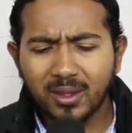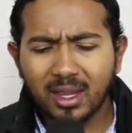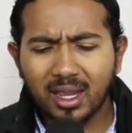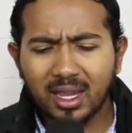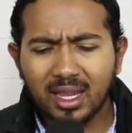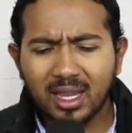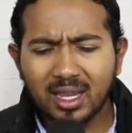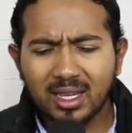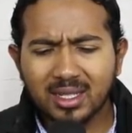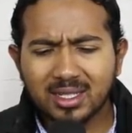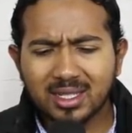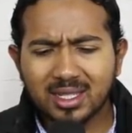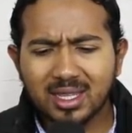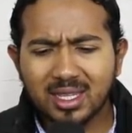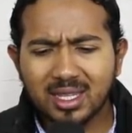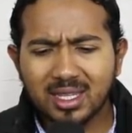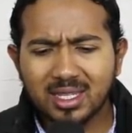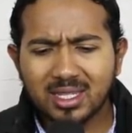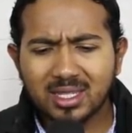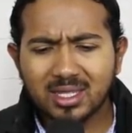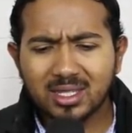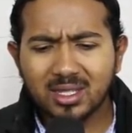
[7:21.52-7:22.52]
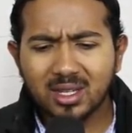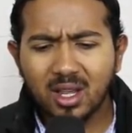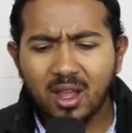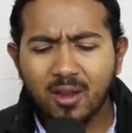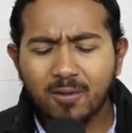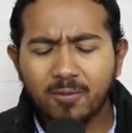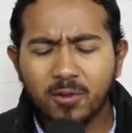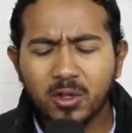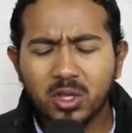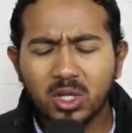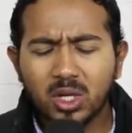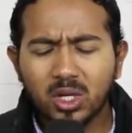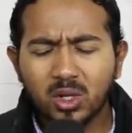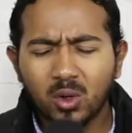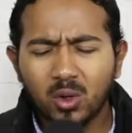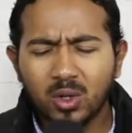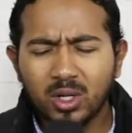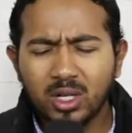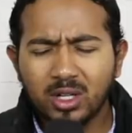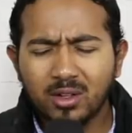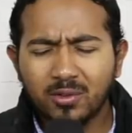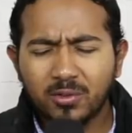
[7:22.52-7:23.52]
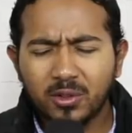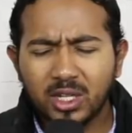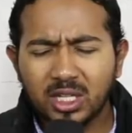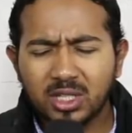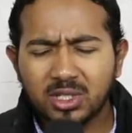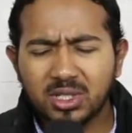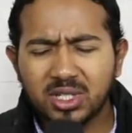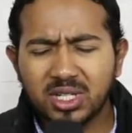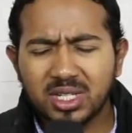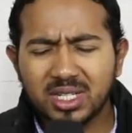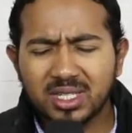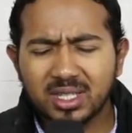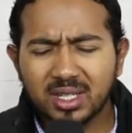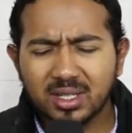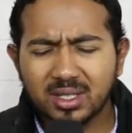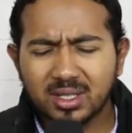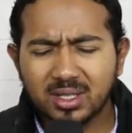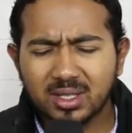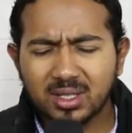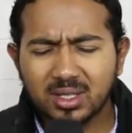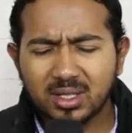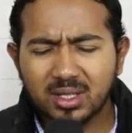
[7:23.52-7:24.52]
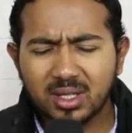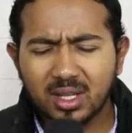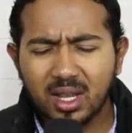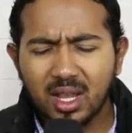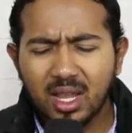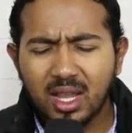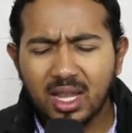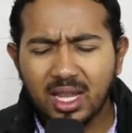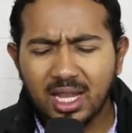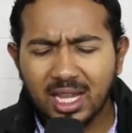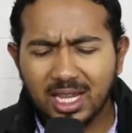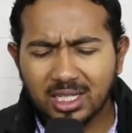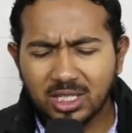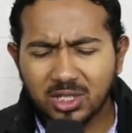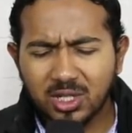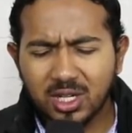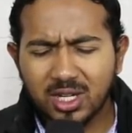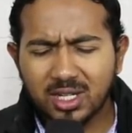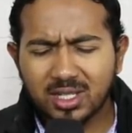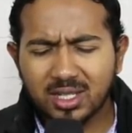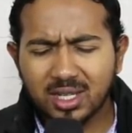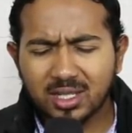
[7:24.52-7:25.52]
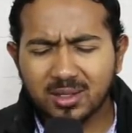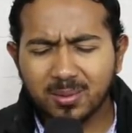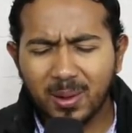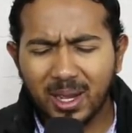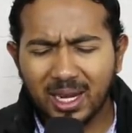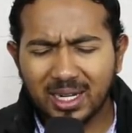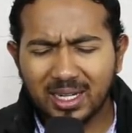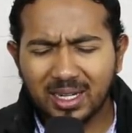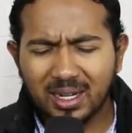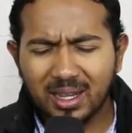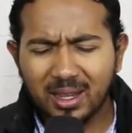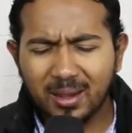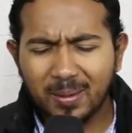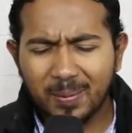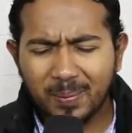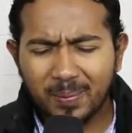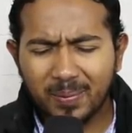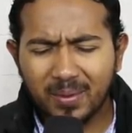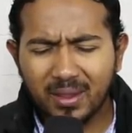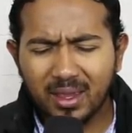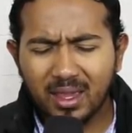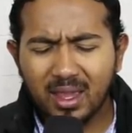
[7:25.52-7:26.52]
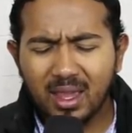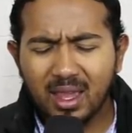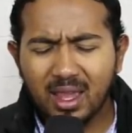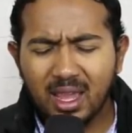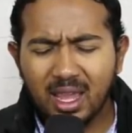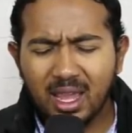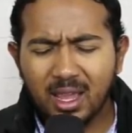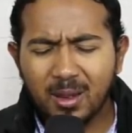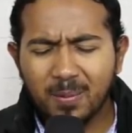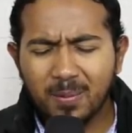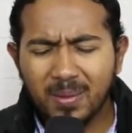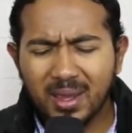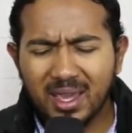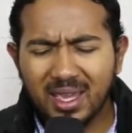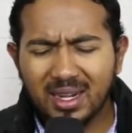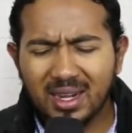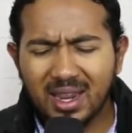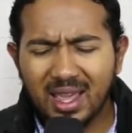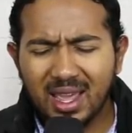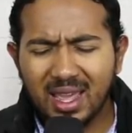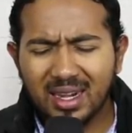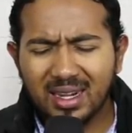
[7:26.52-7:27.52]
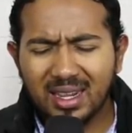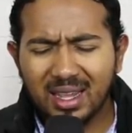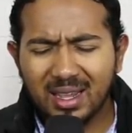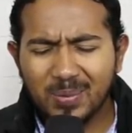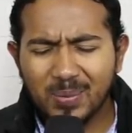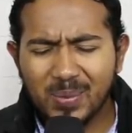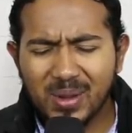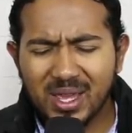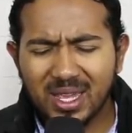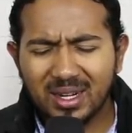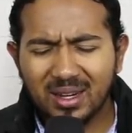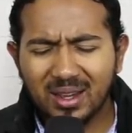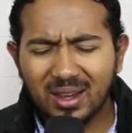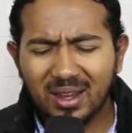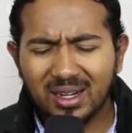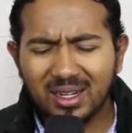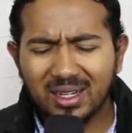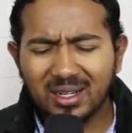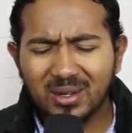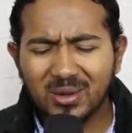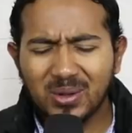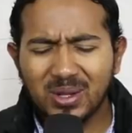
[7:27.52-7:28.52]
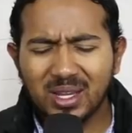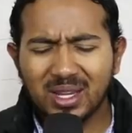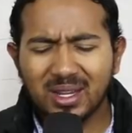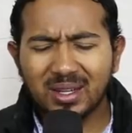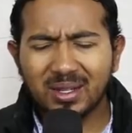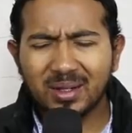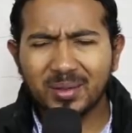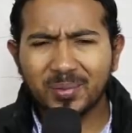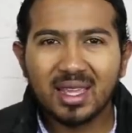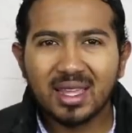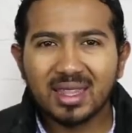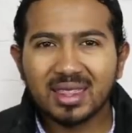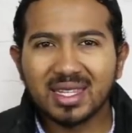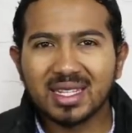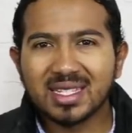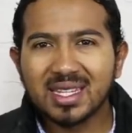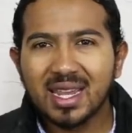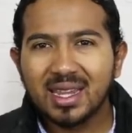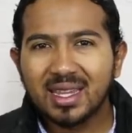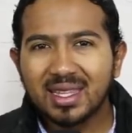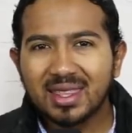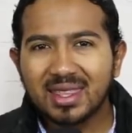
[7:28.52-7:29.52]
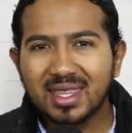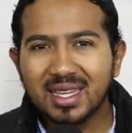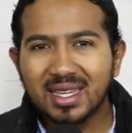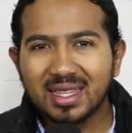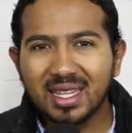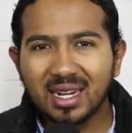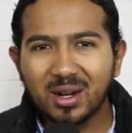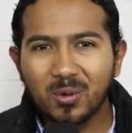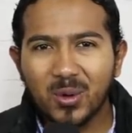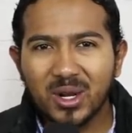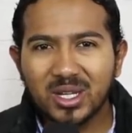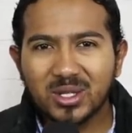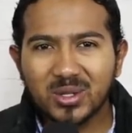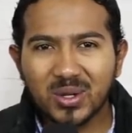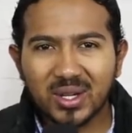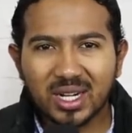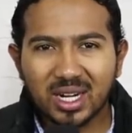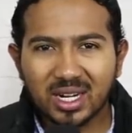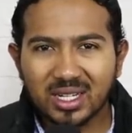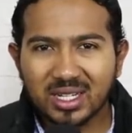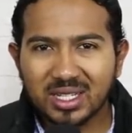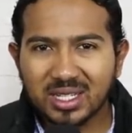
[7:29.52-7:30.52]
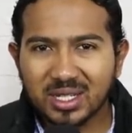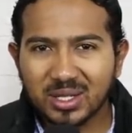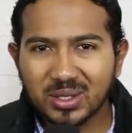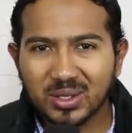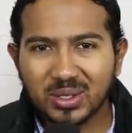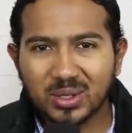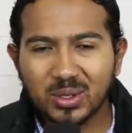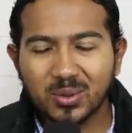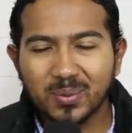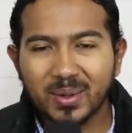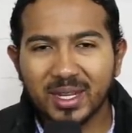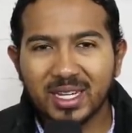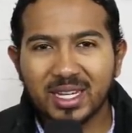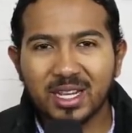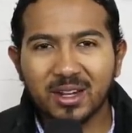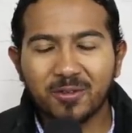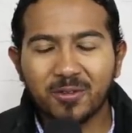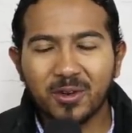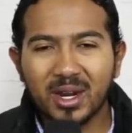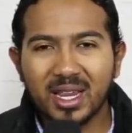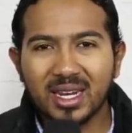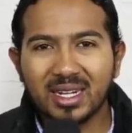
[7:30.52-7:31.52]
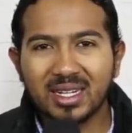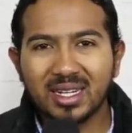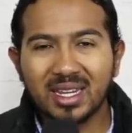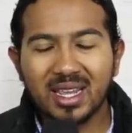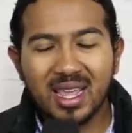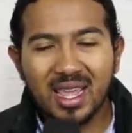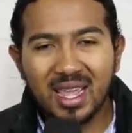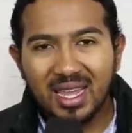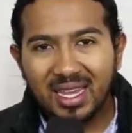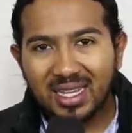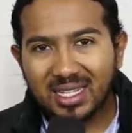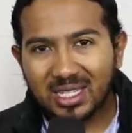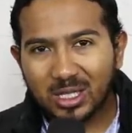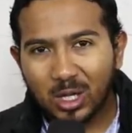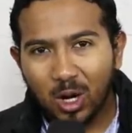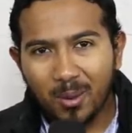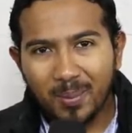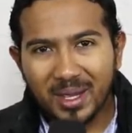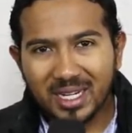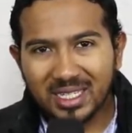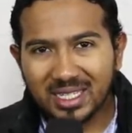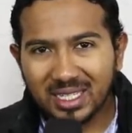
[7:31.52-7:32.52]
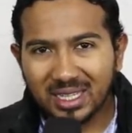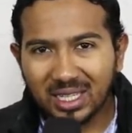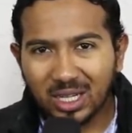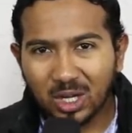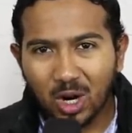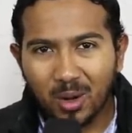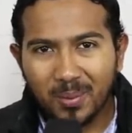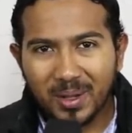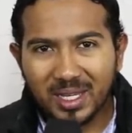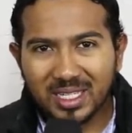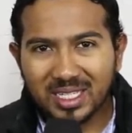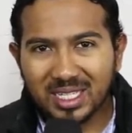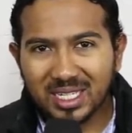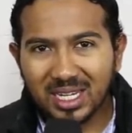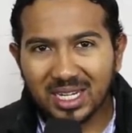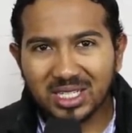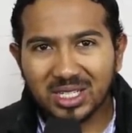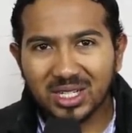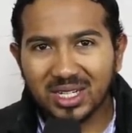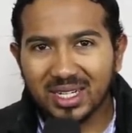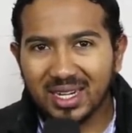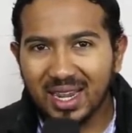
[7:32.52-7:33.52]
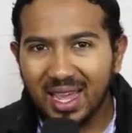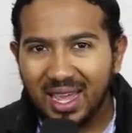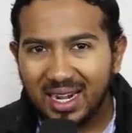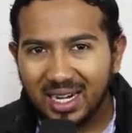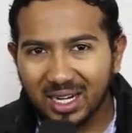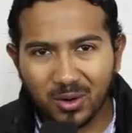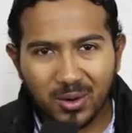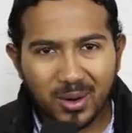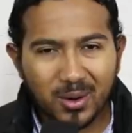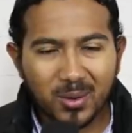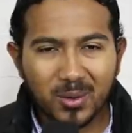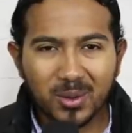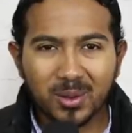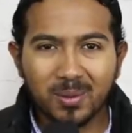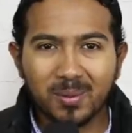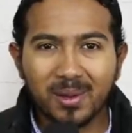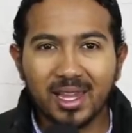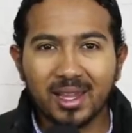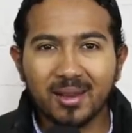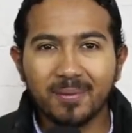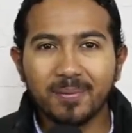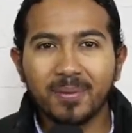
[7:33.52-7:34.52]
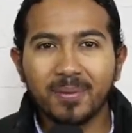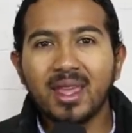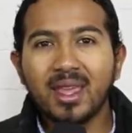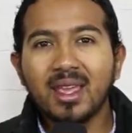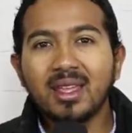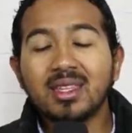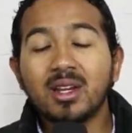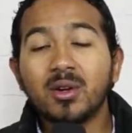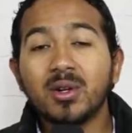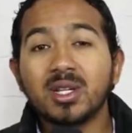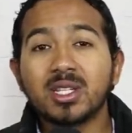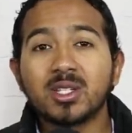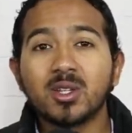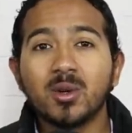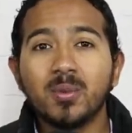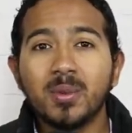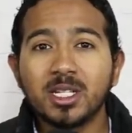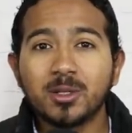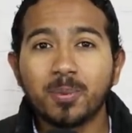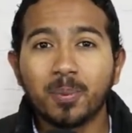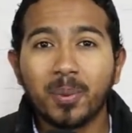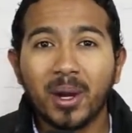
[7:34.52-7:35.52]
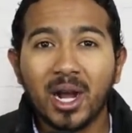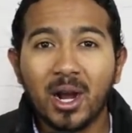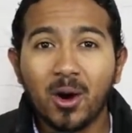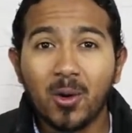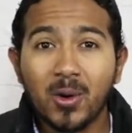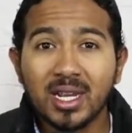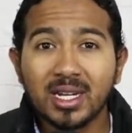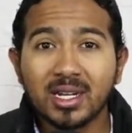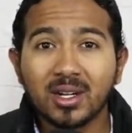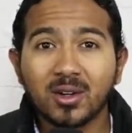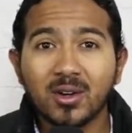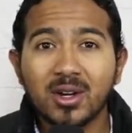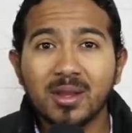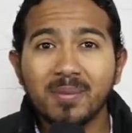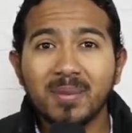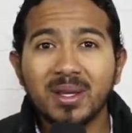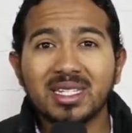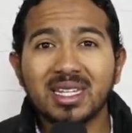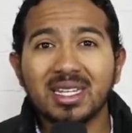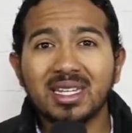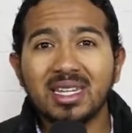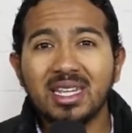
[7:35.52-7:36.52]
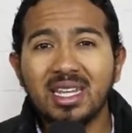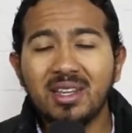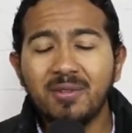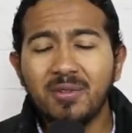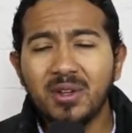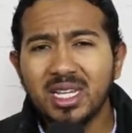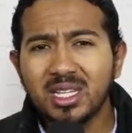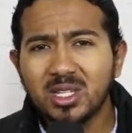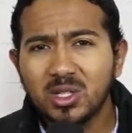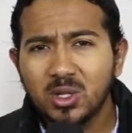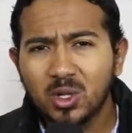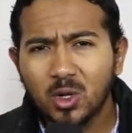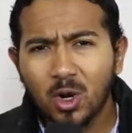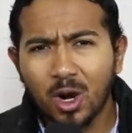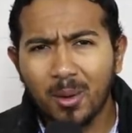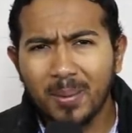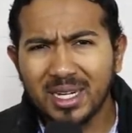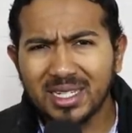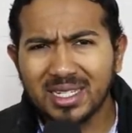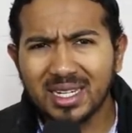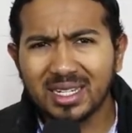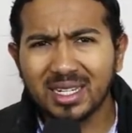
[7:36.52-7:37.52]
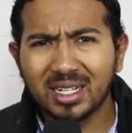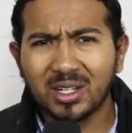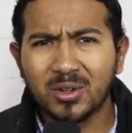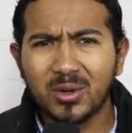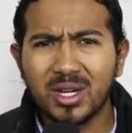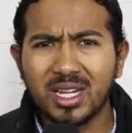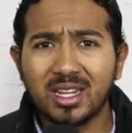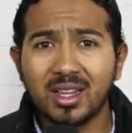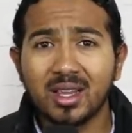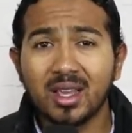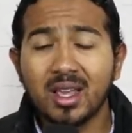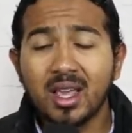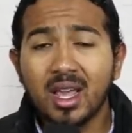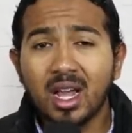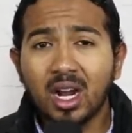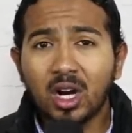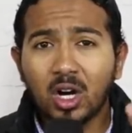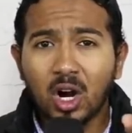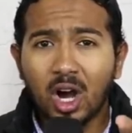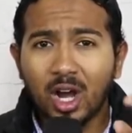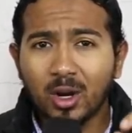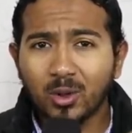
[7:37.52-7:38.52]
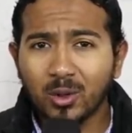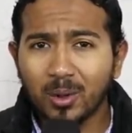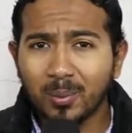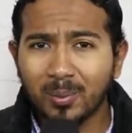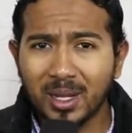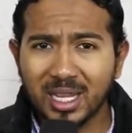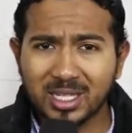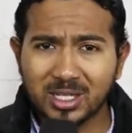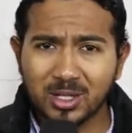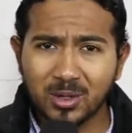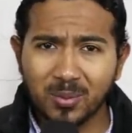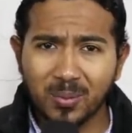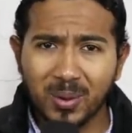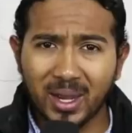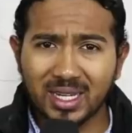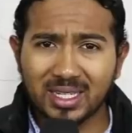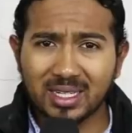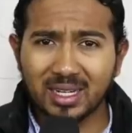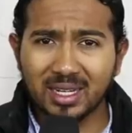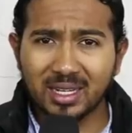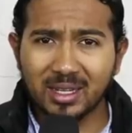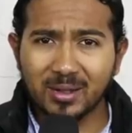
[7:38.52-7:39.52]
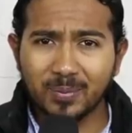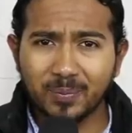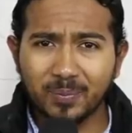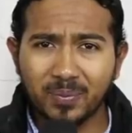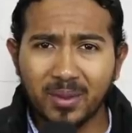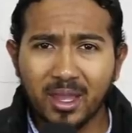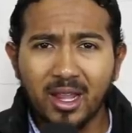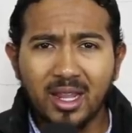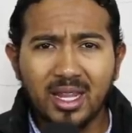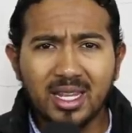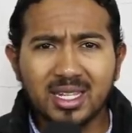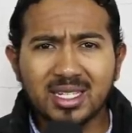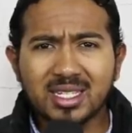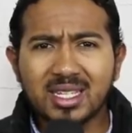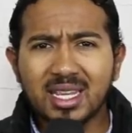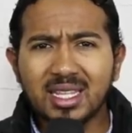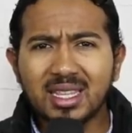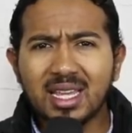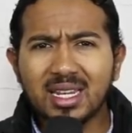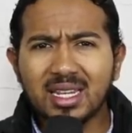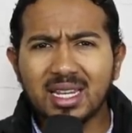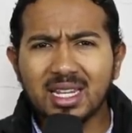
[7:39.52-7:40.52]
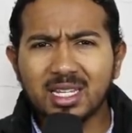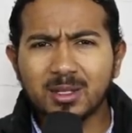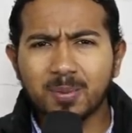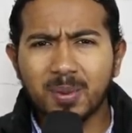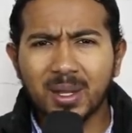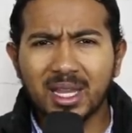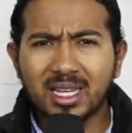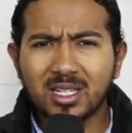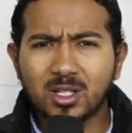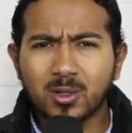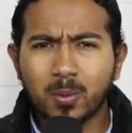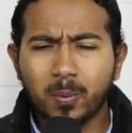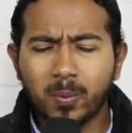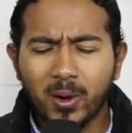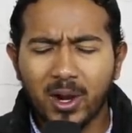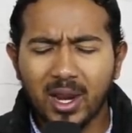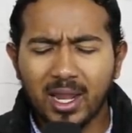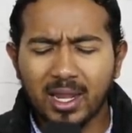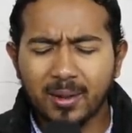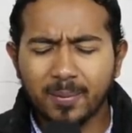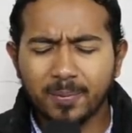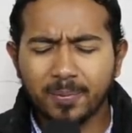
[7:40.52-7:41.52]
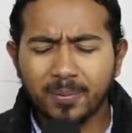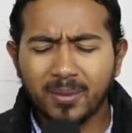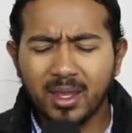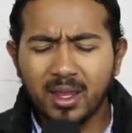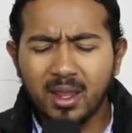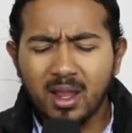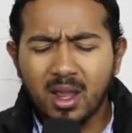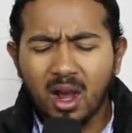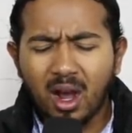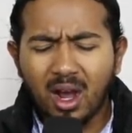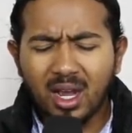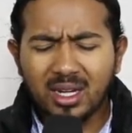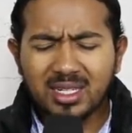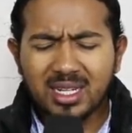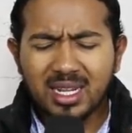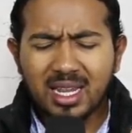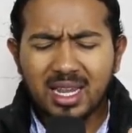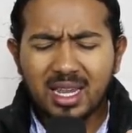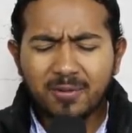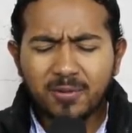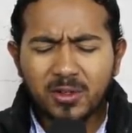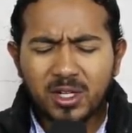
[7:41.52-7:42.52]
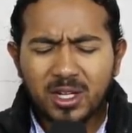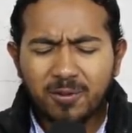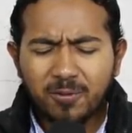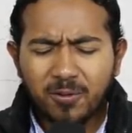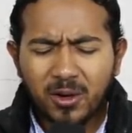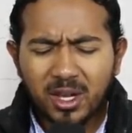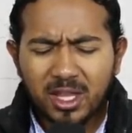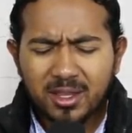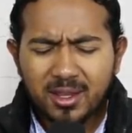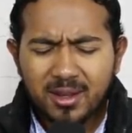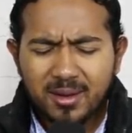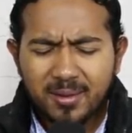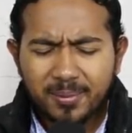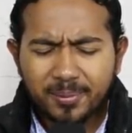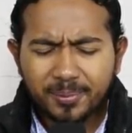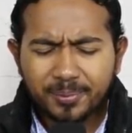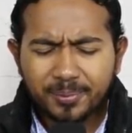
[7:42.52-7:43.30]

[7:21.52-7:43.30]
I ask this for the glory of King Jesus. In Jesus' mighty name. Amen and amen. Hallelujah. The second thing that I want to encourage you to do, my dear friend, is comment in the comment section and agree with me. There is so much power in agreement, and even as you comment and agree, God will bless you mightily. In saying that, let's begin to pray. Our dear Heavenly Father,